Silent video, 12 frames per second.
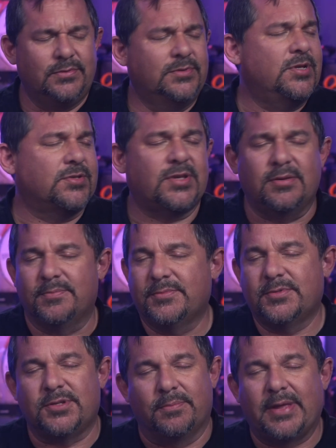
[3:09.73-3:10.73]
Just
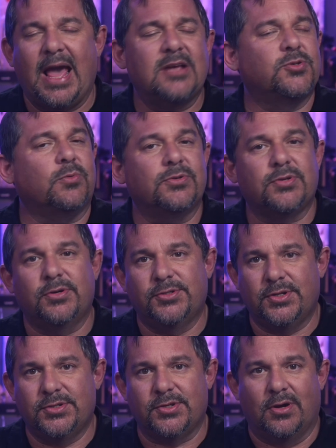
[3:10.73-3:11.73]
some casual
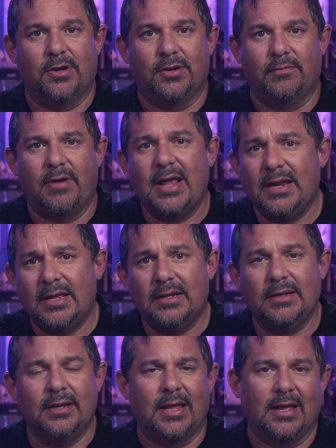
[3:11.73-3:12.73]
searches on Reddit
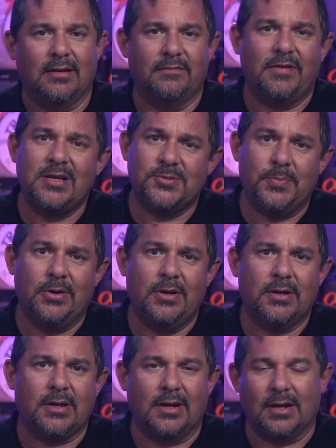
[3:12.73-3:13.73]
and
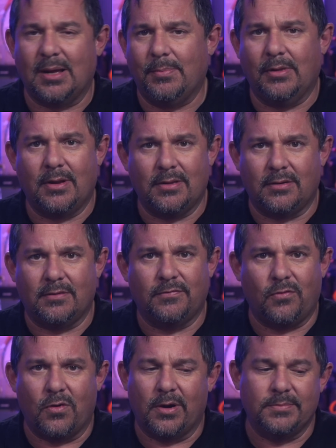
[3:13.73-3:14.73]
Facebook and a couple other
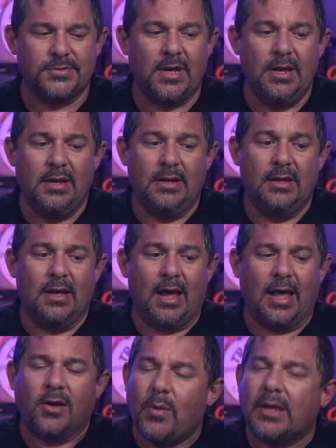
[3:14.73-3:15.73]
forums,
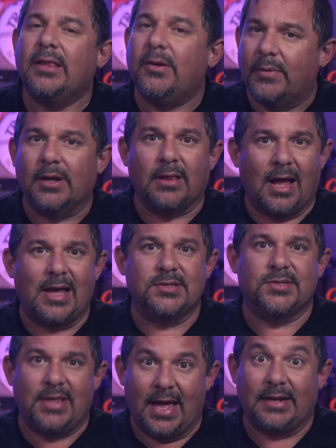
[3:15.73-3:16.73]
I quickly
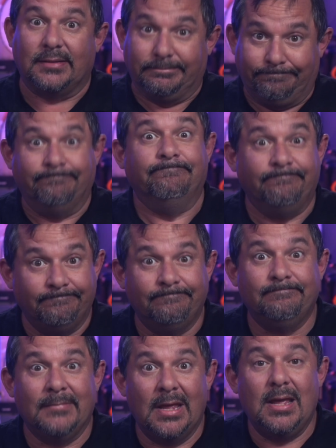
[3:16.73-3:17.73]
realized that
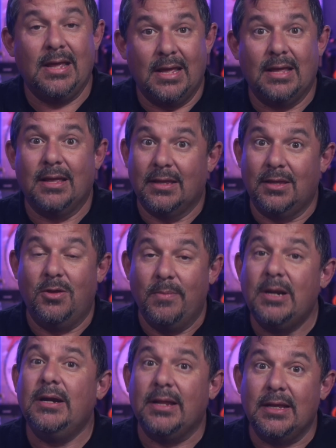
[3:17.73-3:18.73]

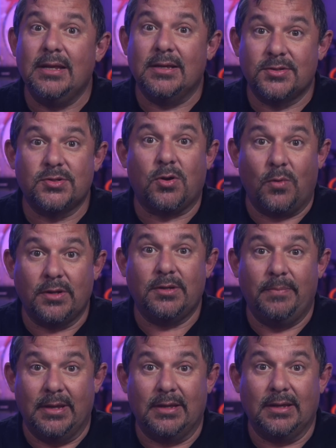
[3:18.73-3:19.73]
humidity is going
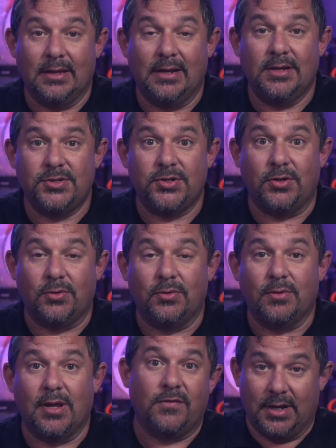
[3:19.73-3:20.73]
to be an
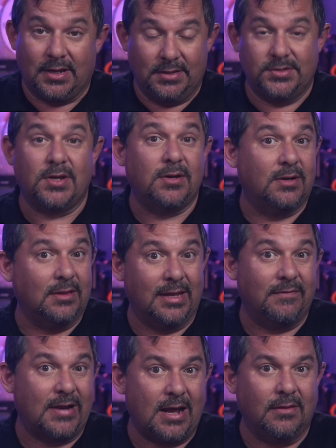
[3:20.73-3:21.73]
issue if I continue to
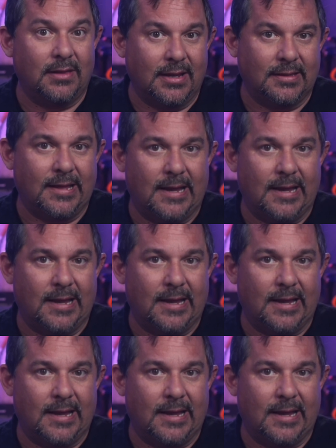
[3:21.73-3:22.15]
leave it out like